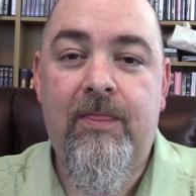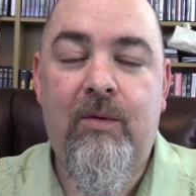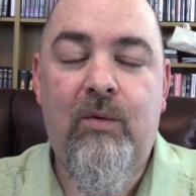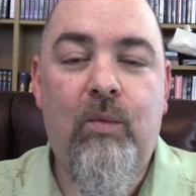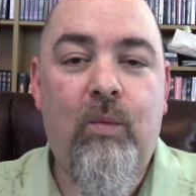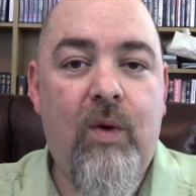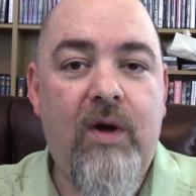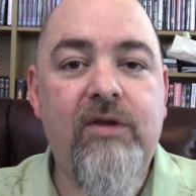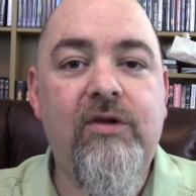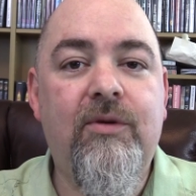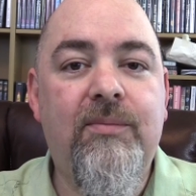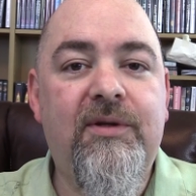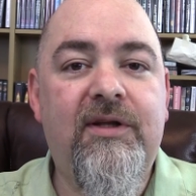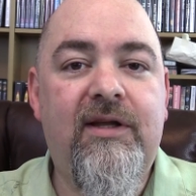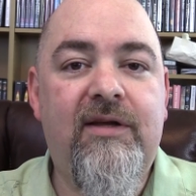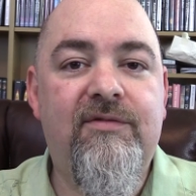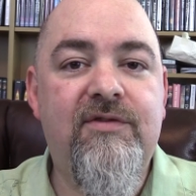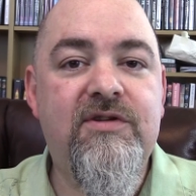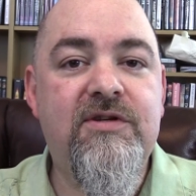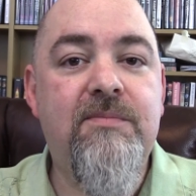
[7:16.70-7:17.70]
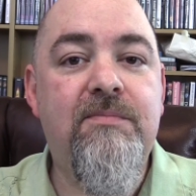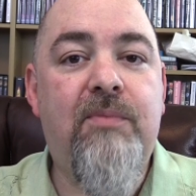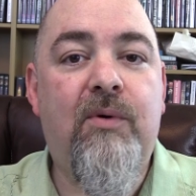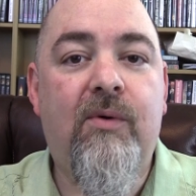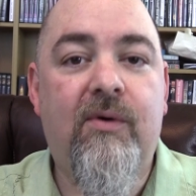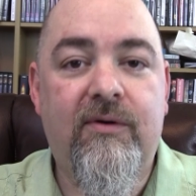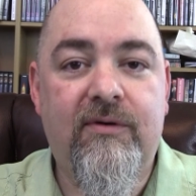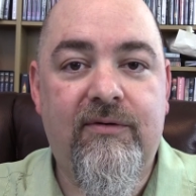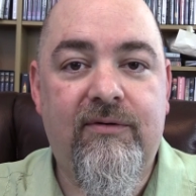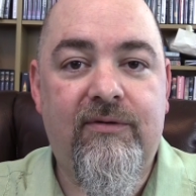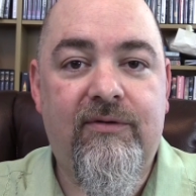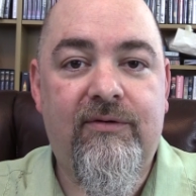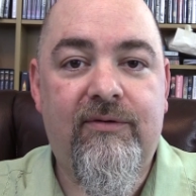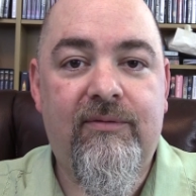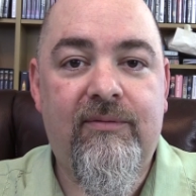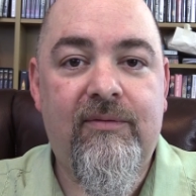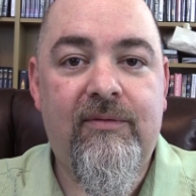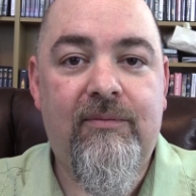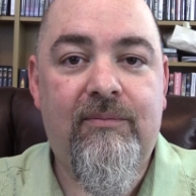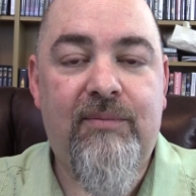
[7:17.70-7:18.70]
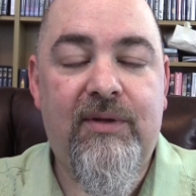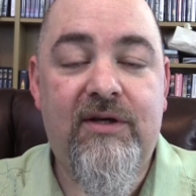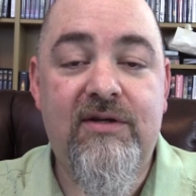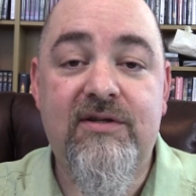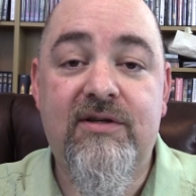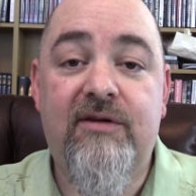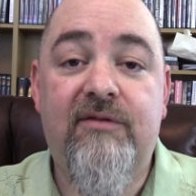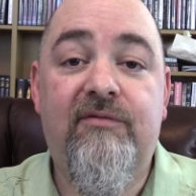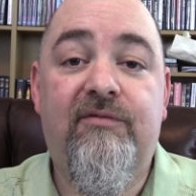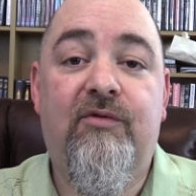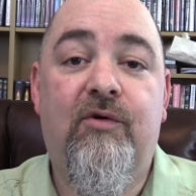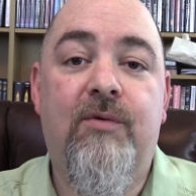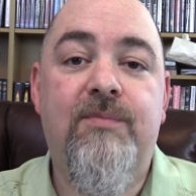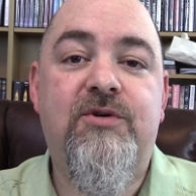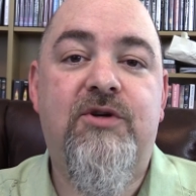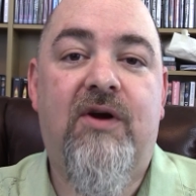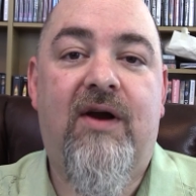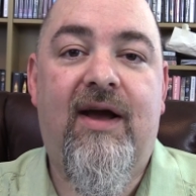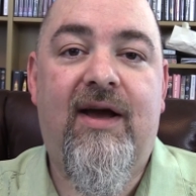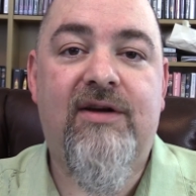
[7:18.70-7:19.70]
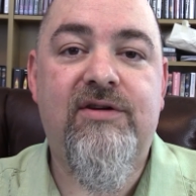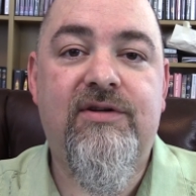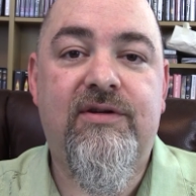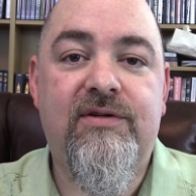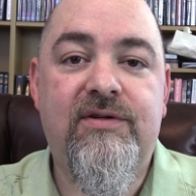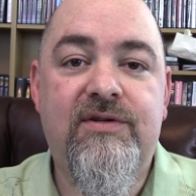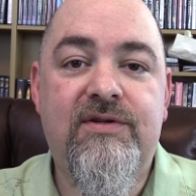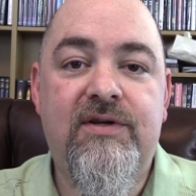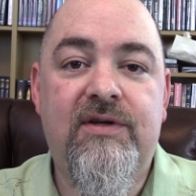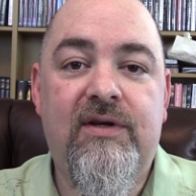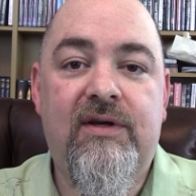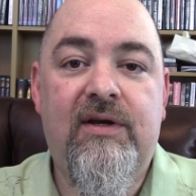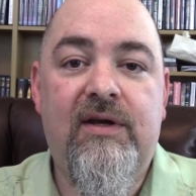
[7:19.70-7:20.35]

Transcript: What you believe is important because it informs your actions.